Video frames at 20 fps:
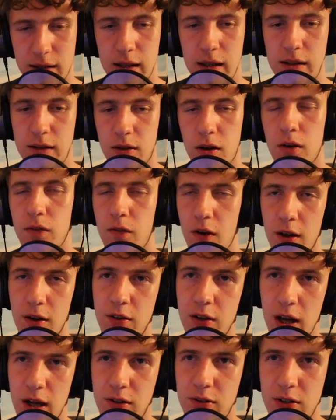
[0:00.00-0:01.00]
our first
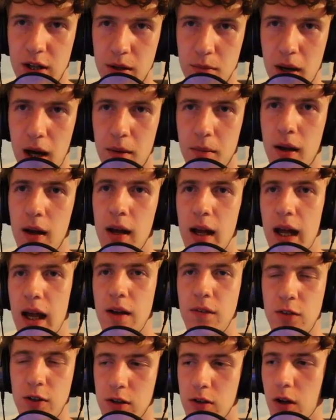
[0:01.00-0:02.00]
S tier map. If
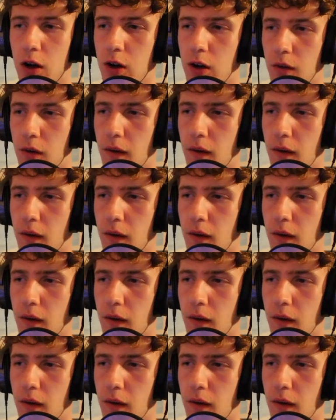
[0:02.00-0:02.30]
you know,